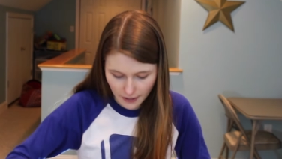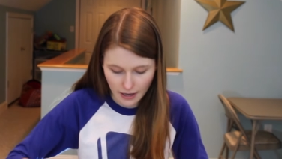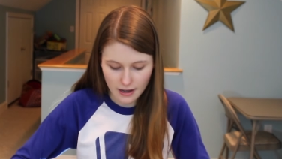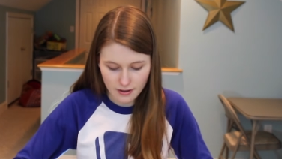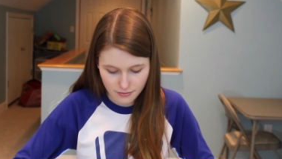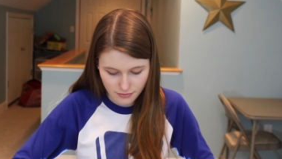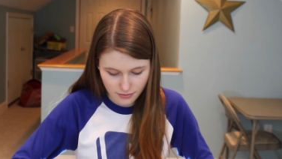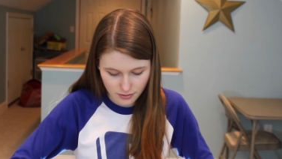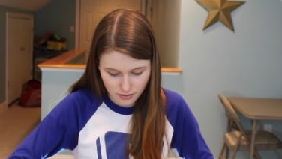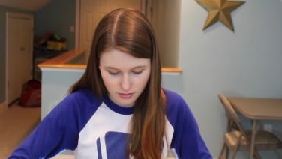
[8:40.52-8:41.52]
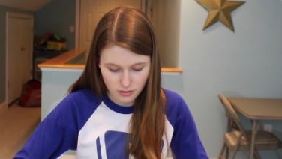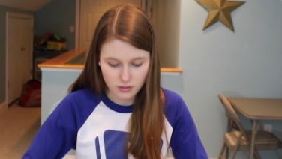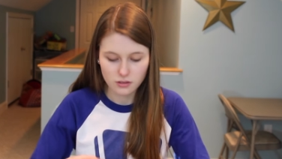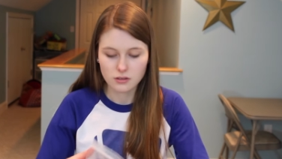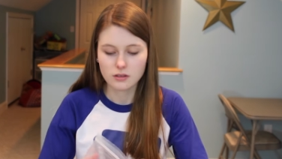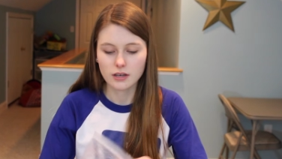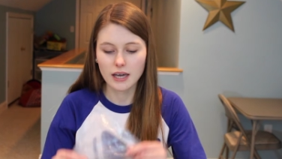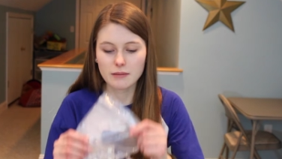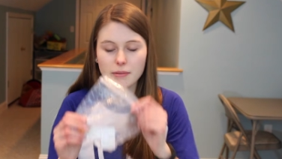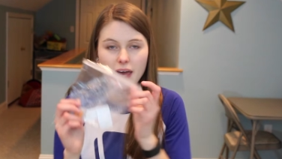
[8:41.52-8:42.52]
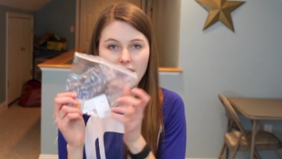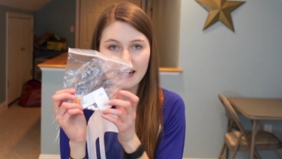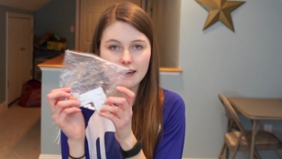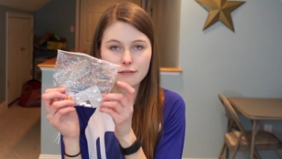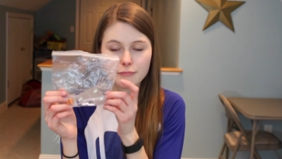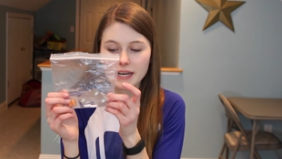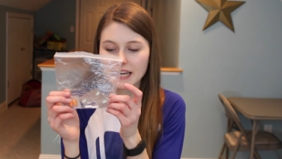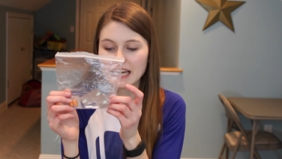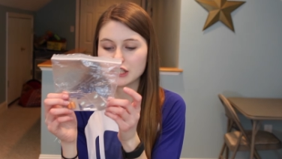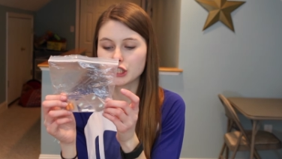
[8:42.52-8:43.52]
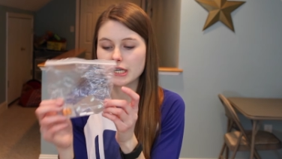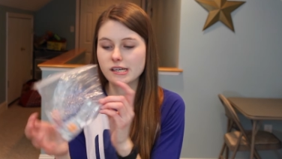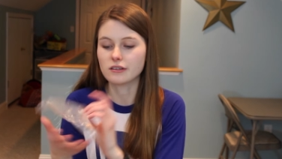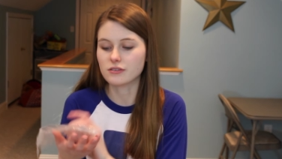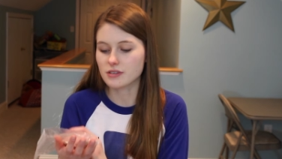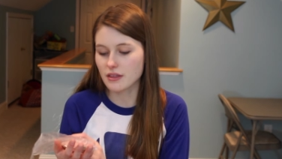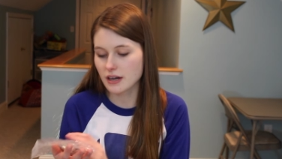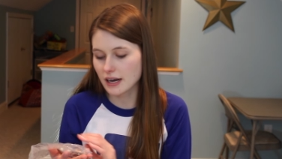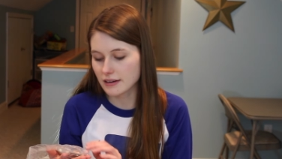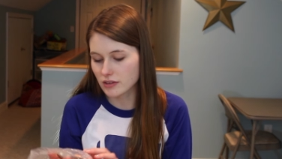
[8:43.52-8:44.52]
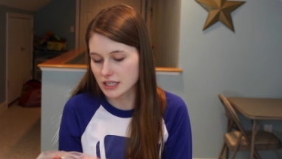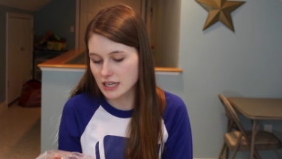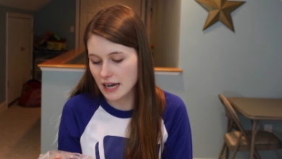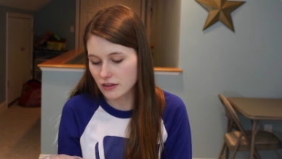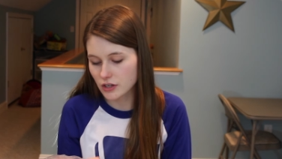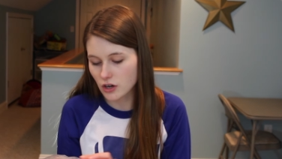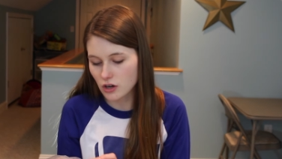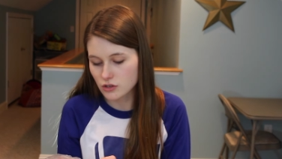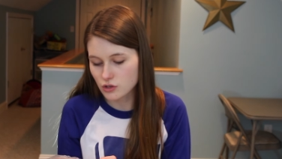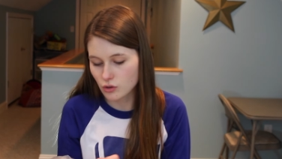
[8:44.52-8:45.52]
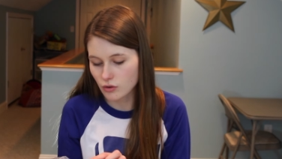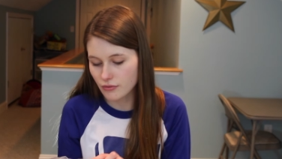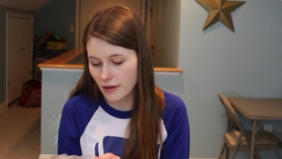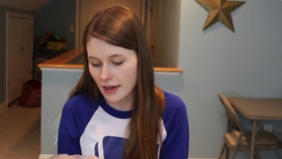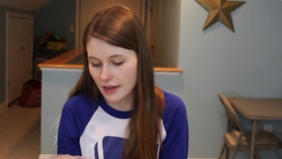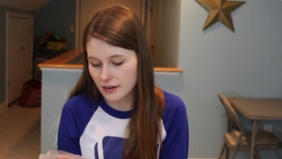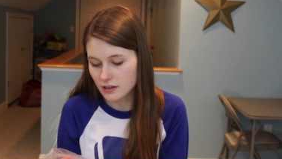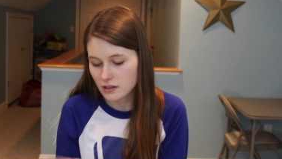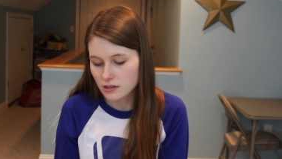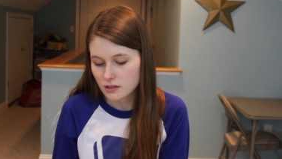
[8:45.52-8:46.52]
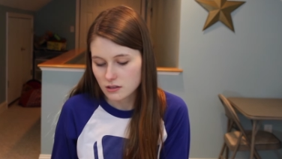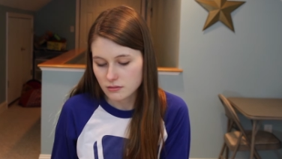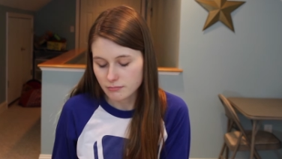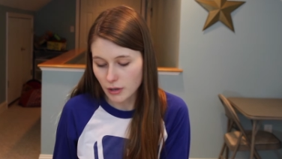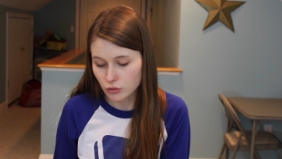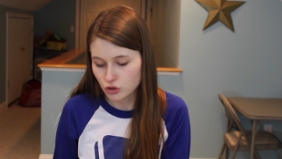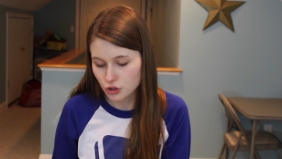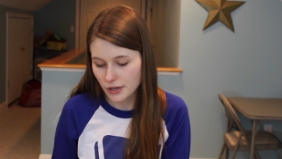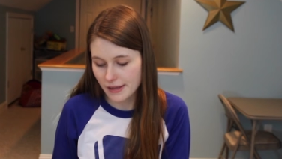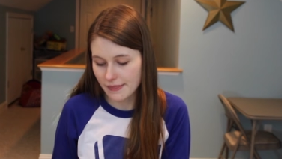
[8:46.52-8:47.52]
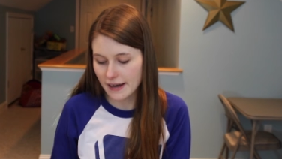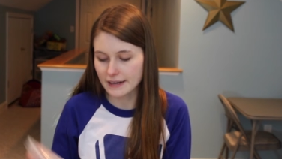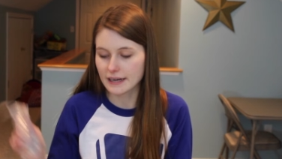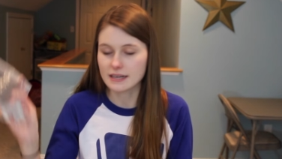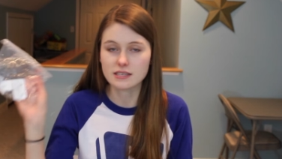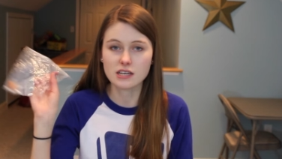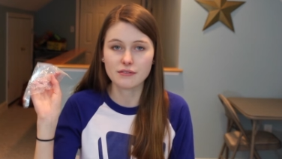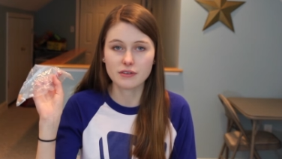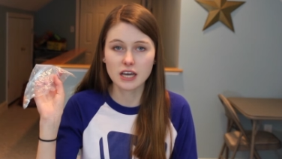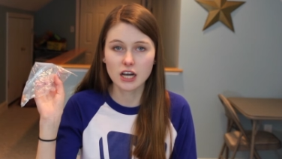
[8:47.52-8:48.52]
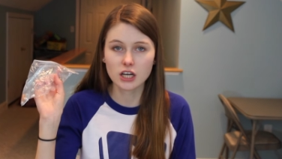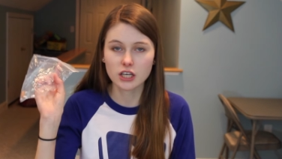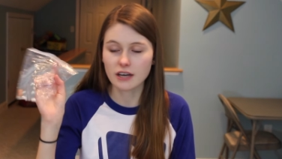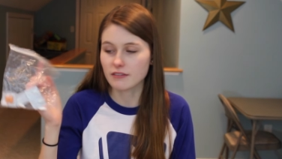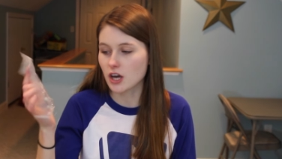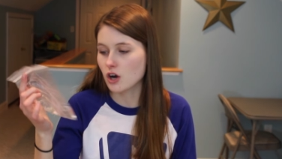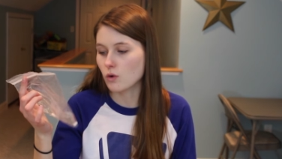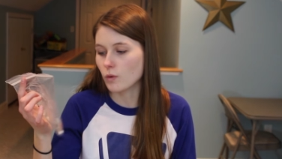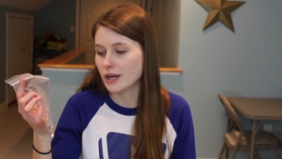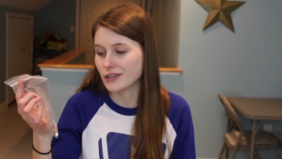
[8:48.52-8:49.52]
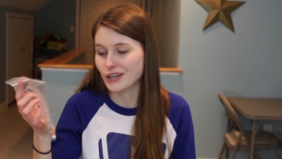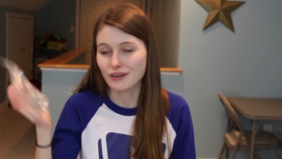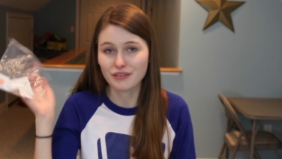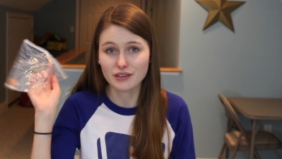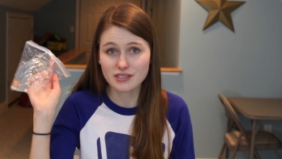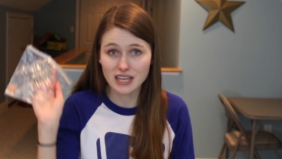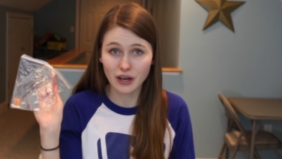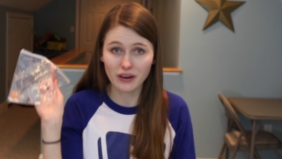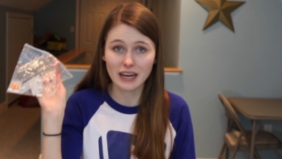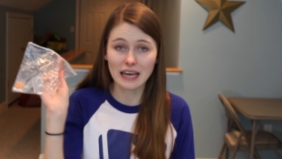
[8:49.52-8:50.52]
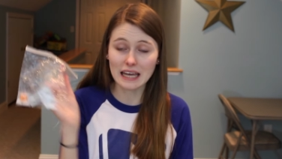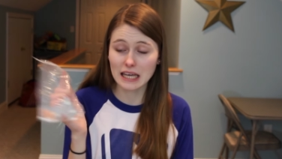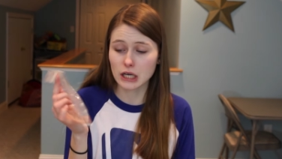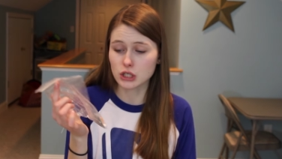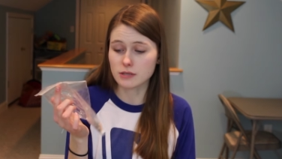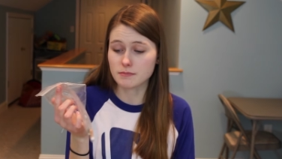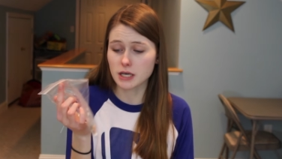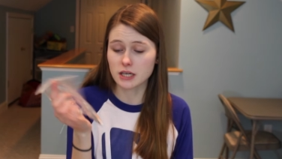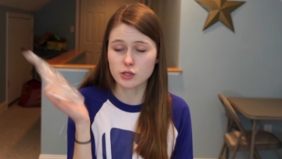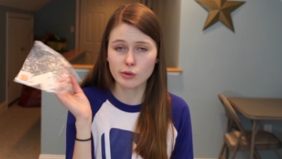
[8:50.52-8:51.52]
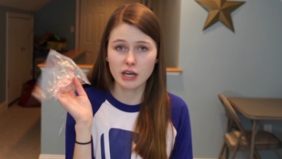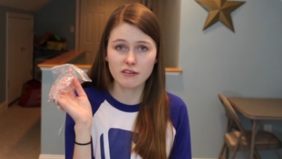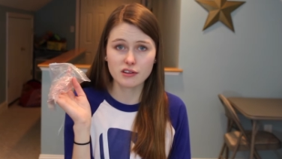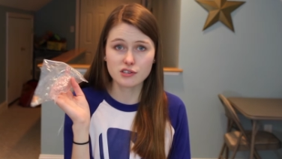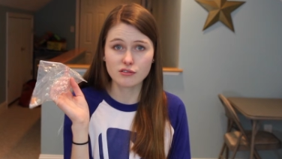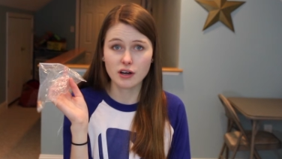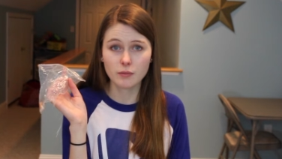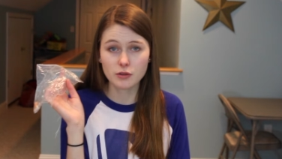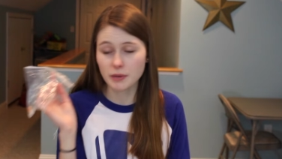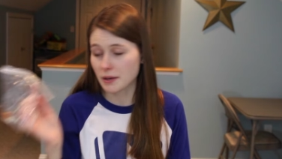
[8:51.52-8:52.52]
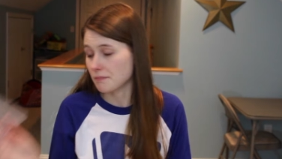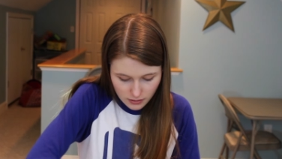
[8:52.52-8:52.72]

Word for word: have a bag of medications. I think I have like Tylenol, Sudafed, Motrin, that kind of stuff in here. You never know when you're gonna feel sick or get a headache or something, so I carry this around with me.